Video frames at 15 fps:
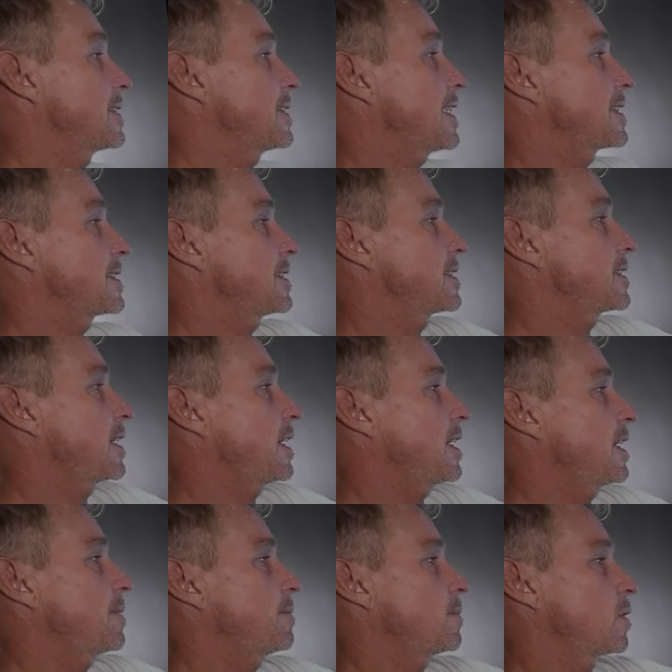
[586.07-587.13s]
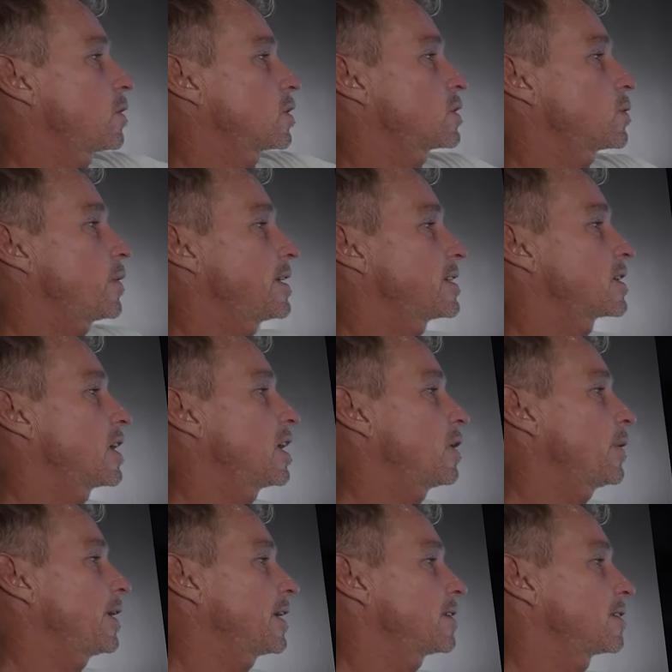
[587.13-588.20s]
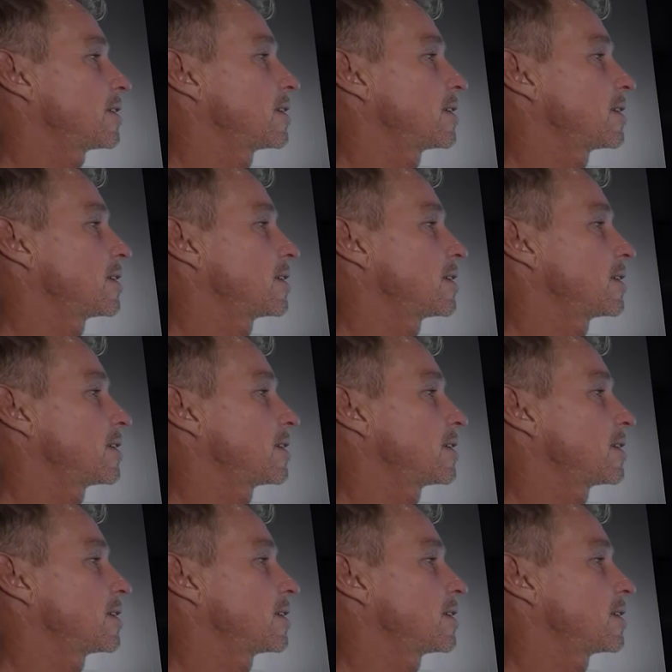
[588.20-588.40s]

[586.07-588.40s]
takes his time, looks where he's going,